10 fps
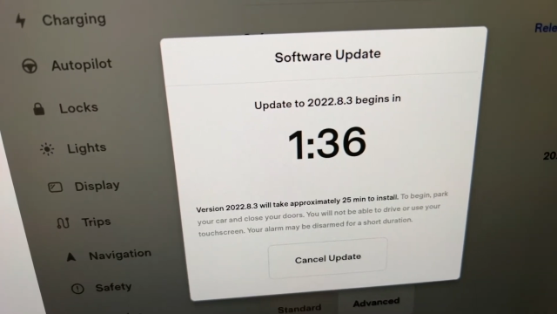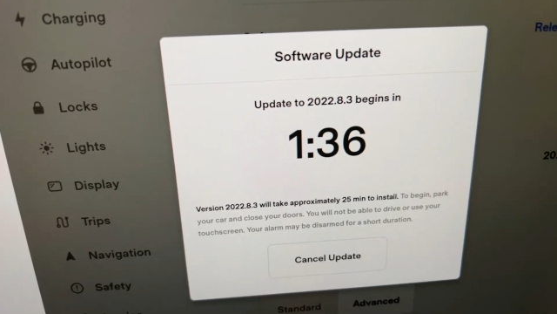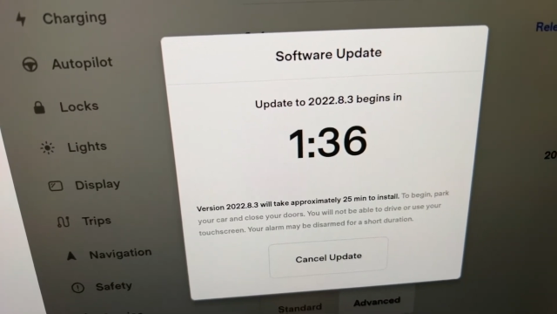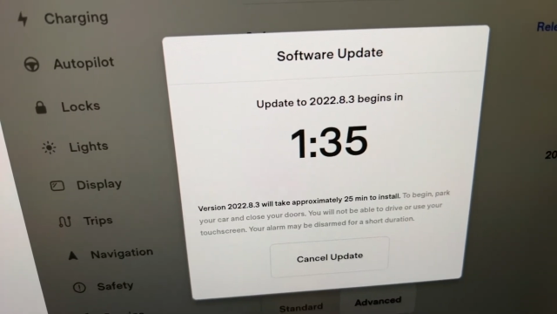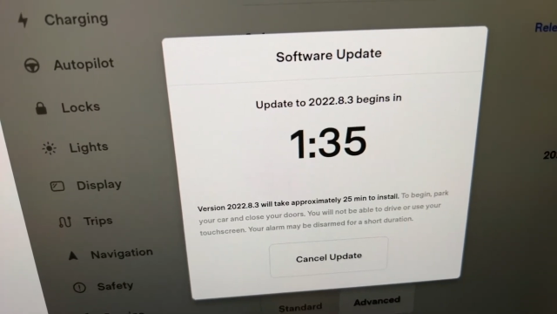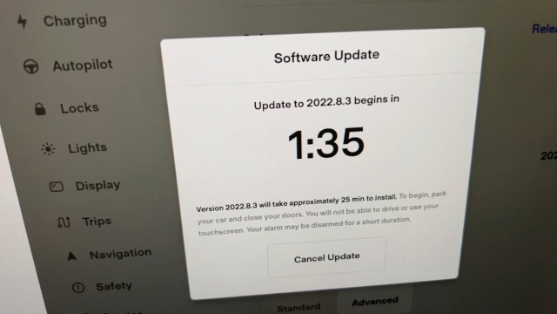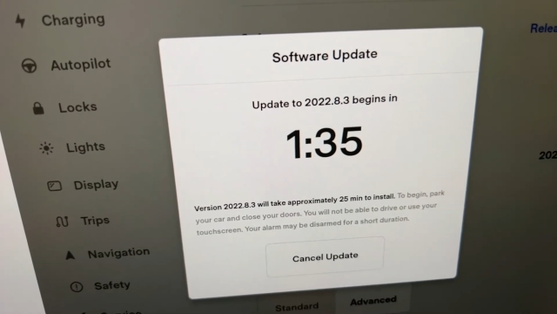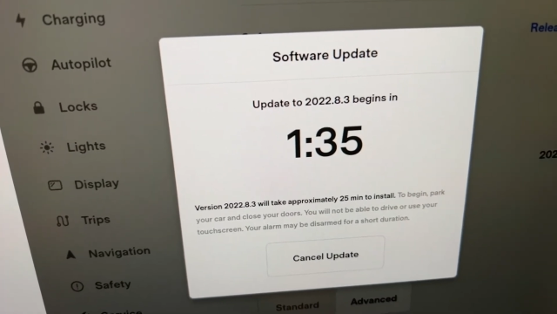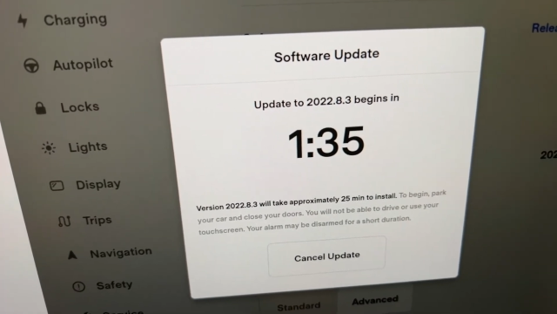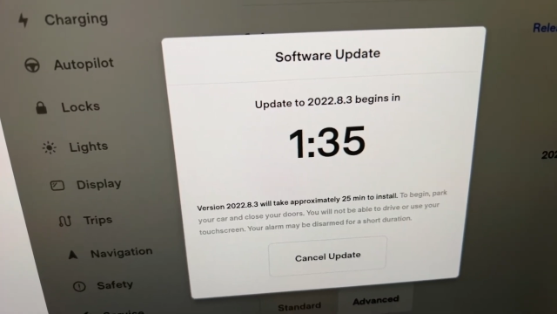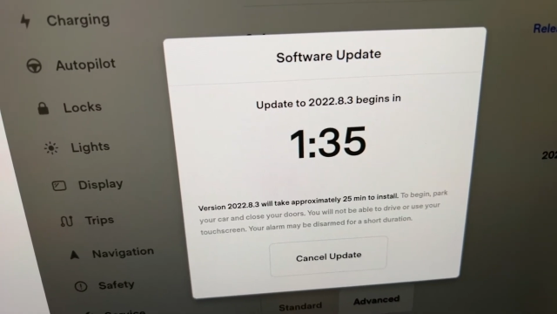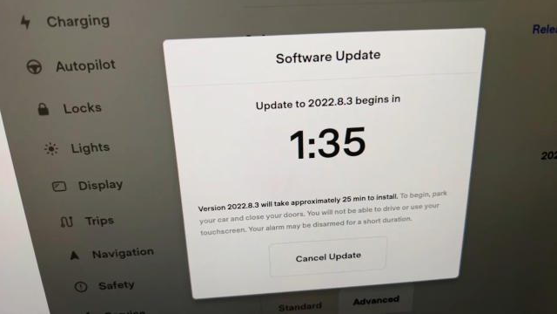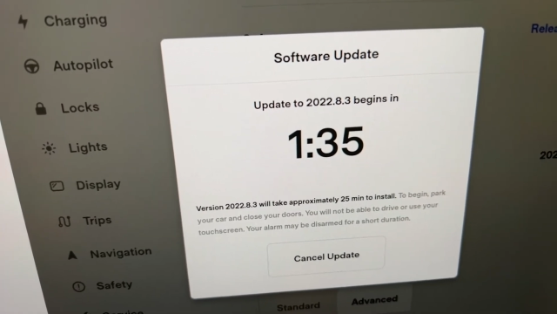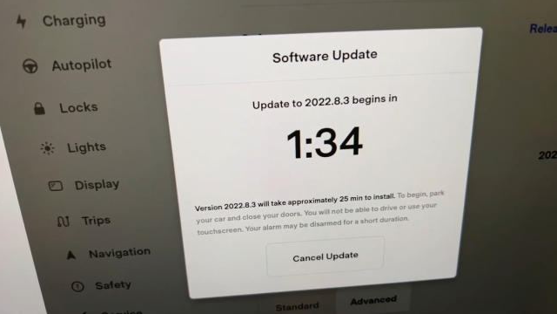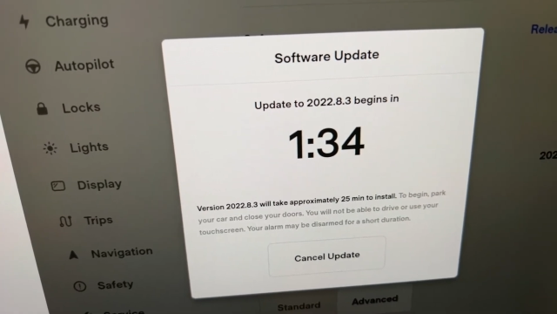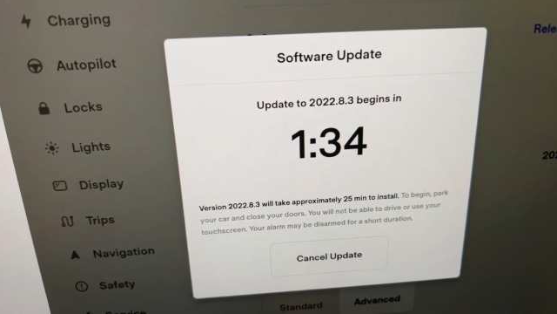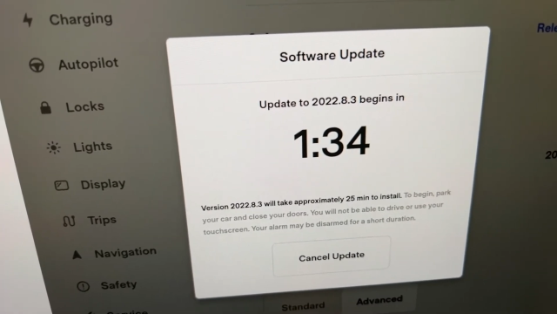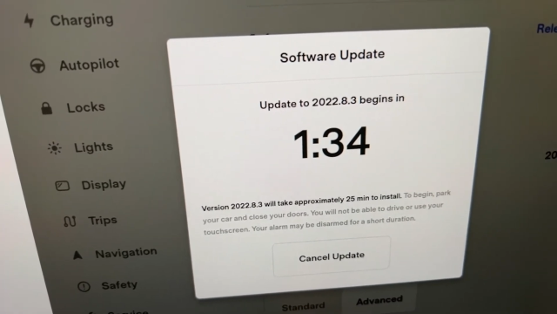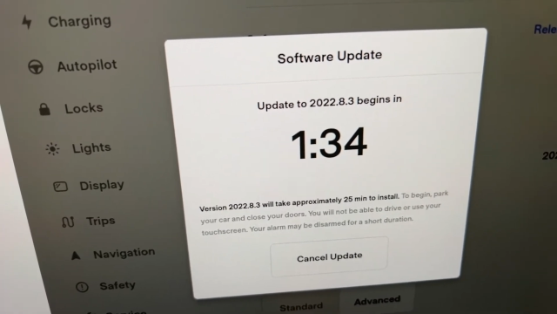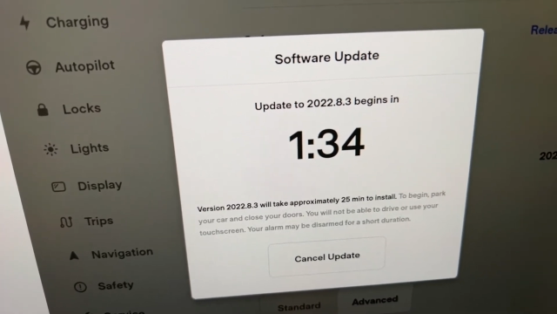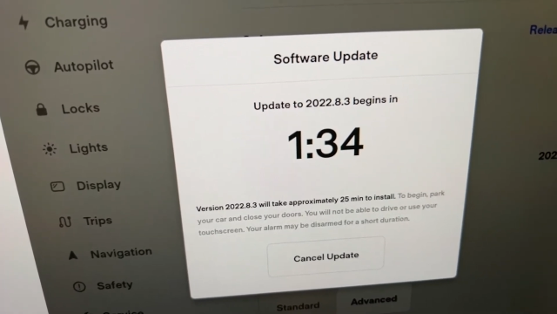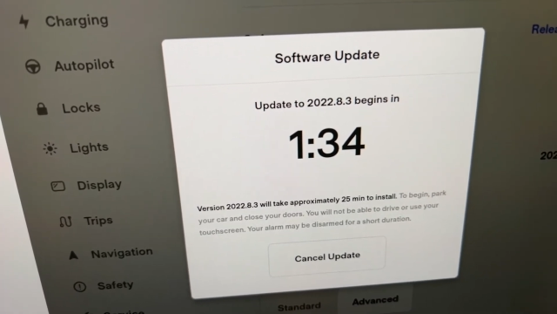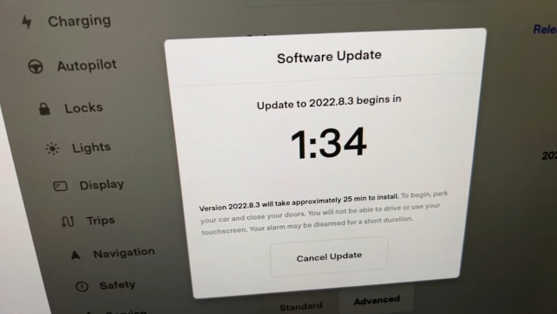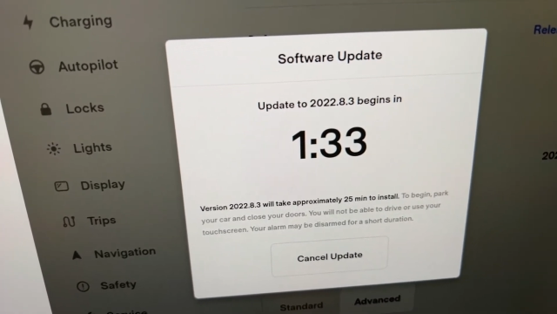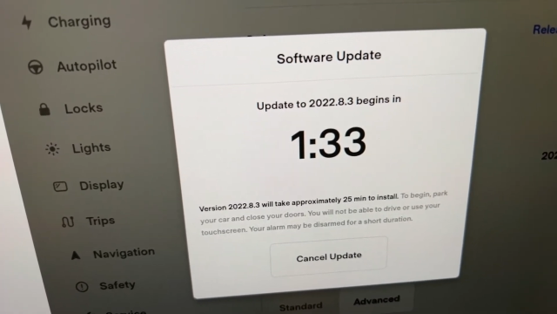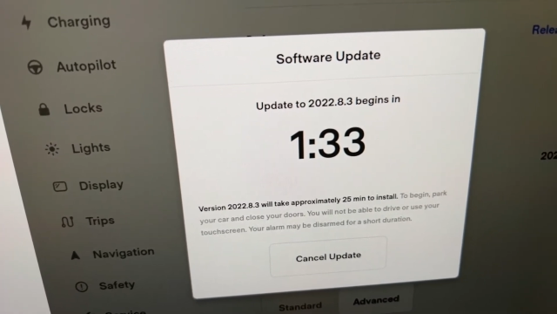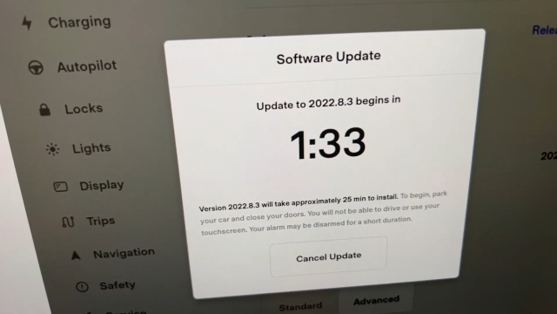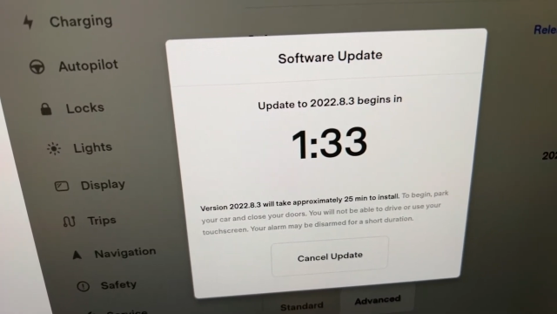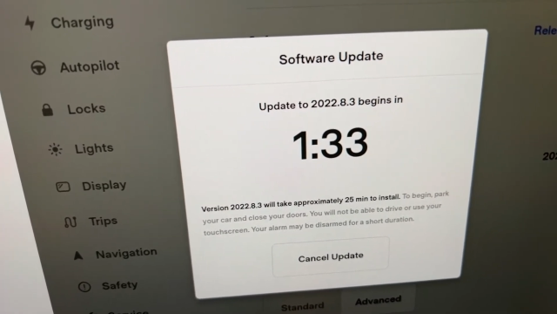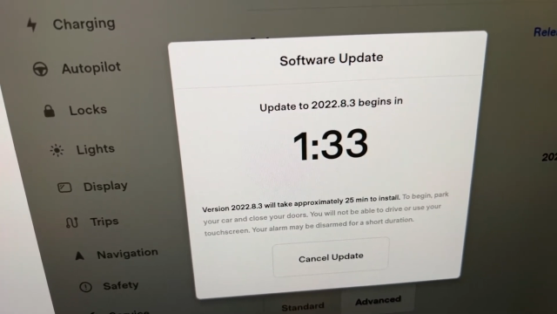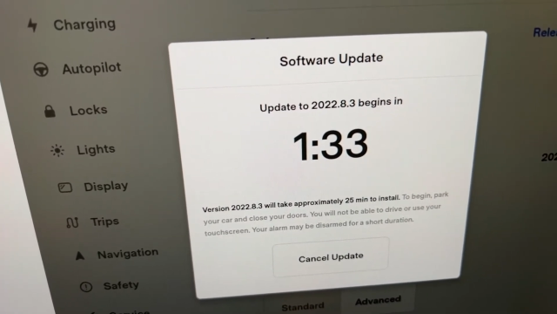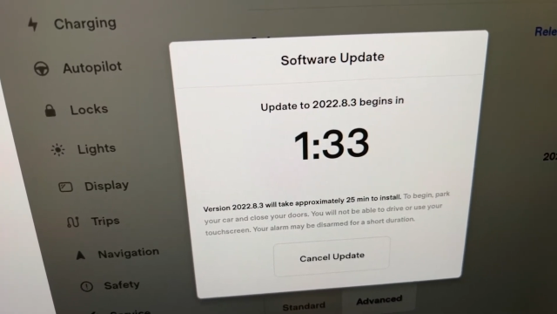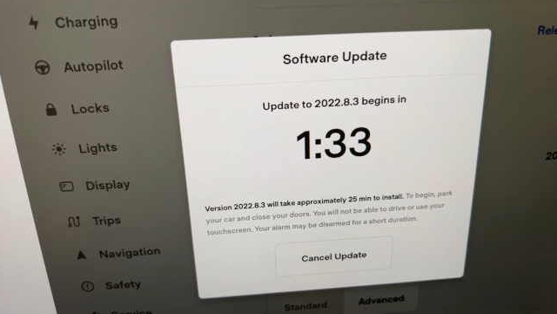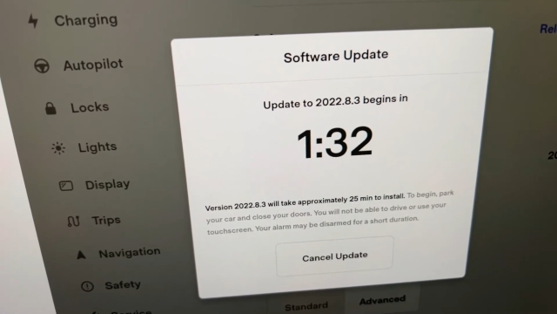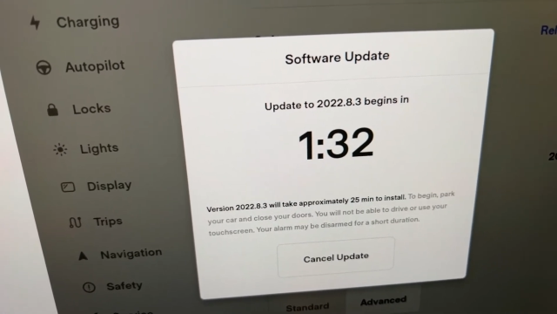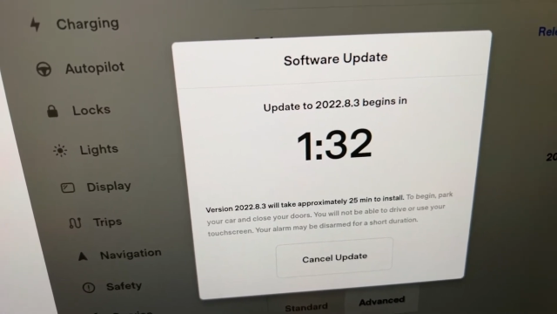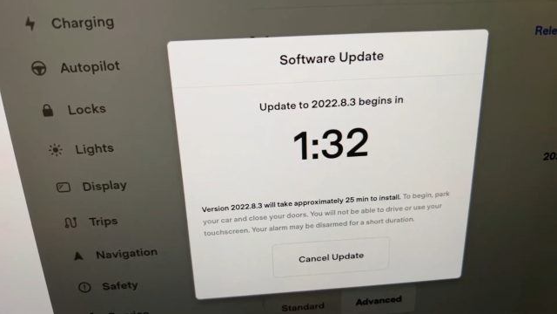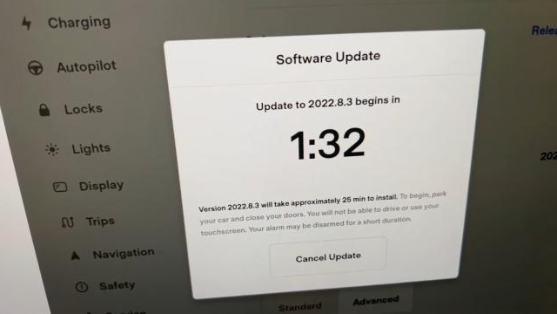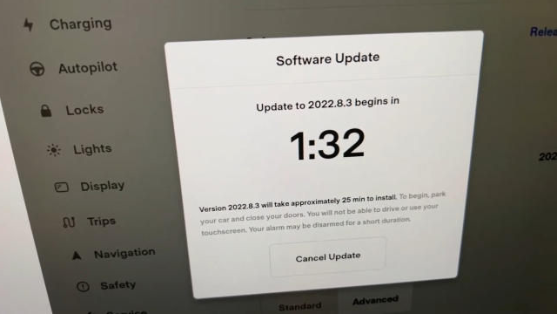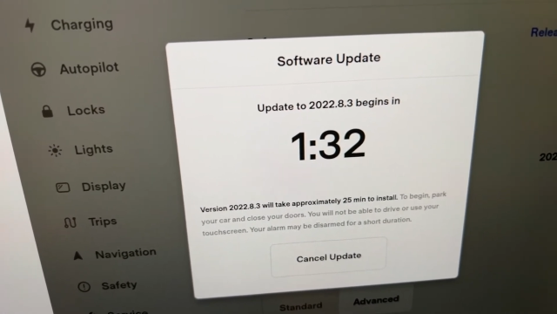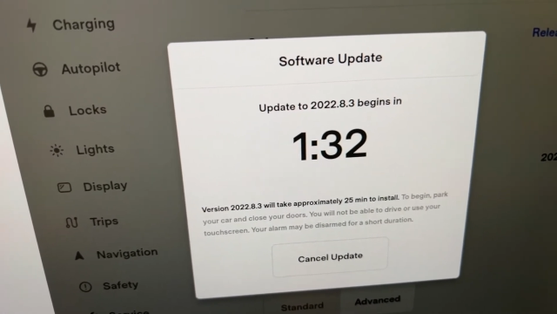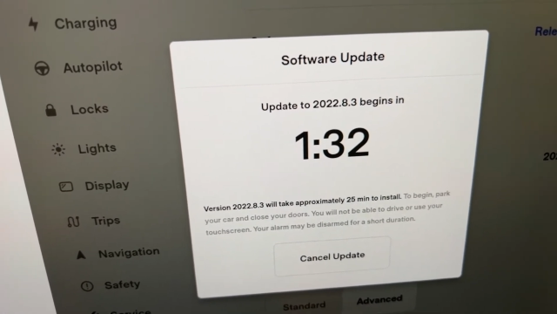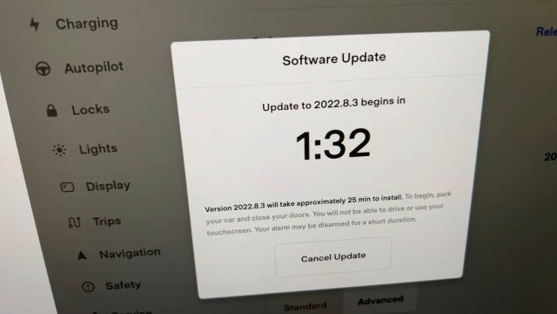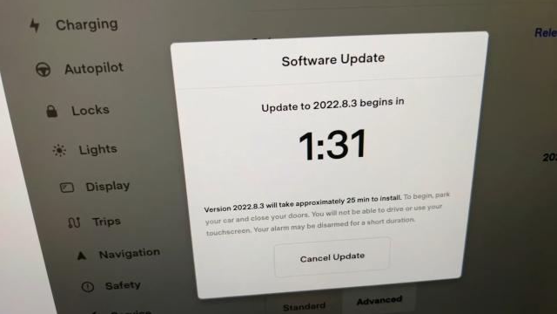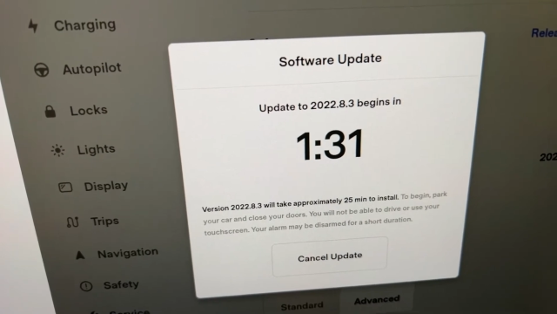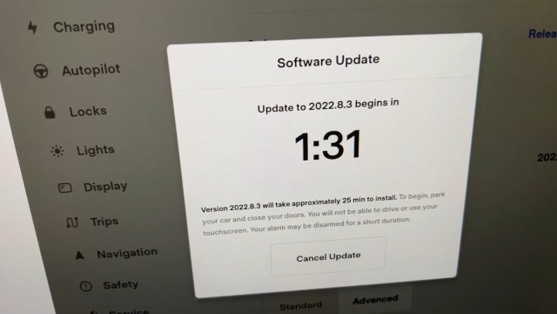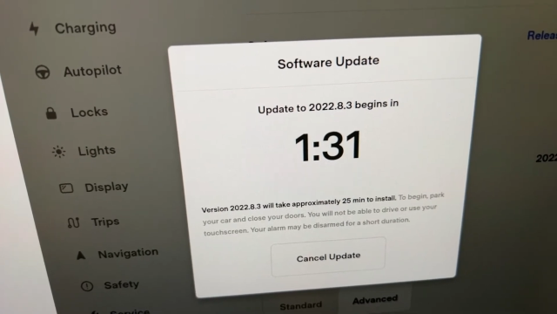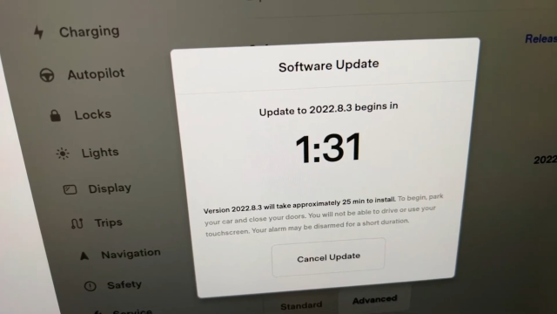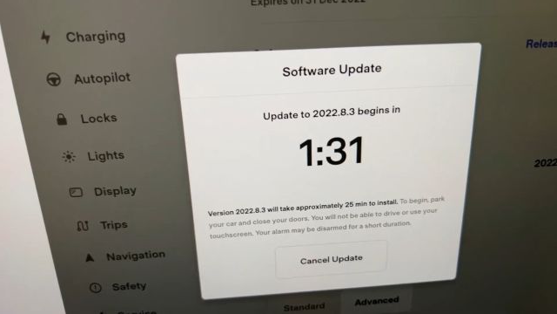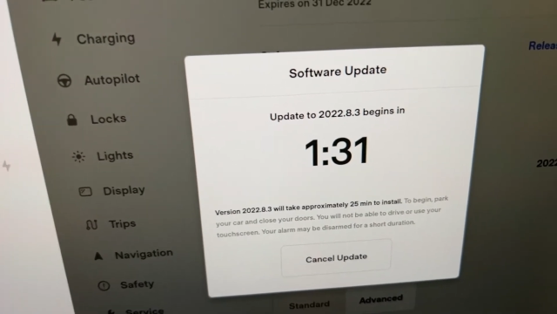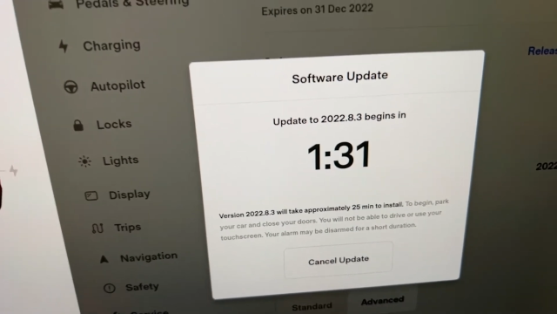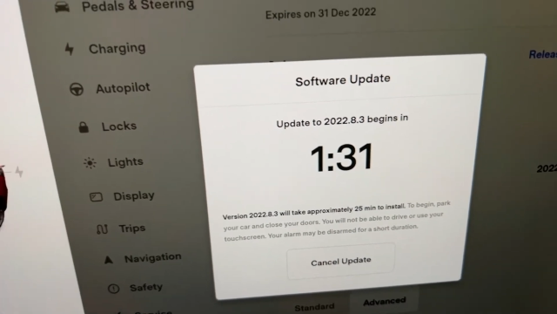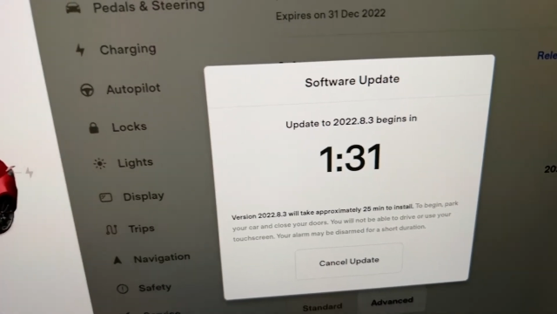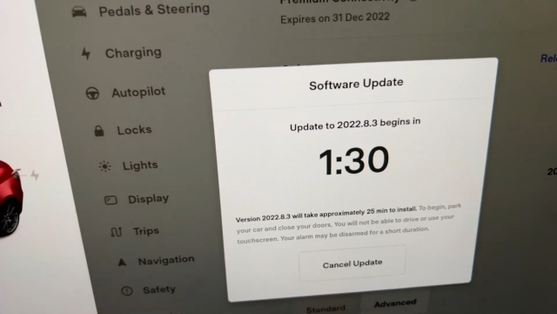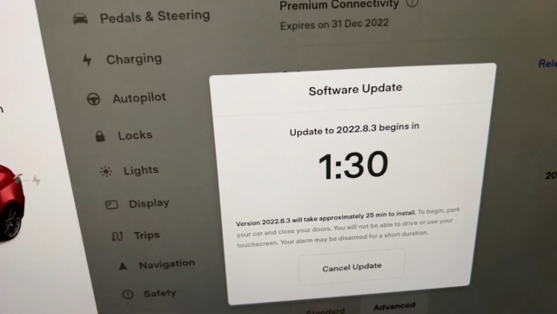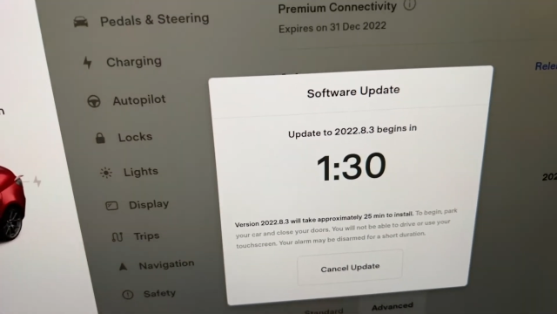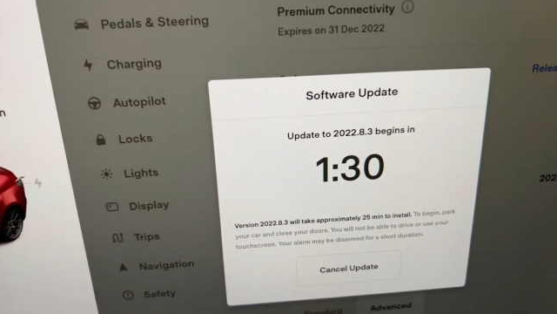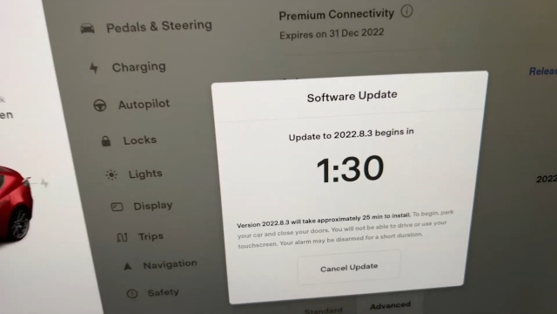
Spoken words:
No face is visible, so there are no lips to read.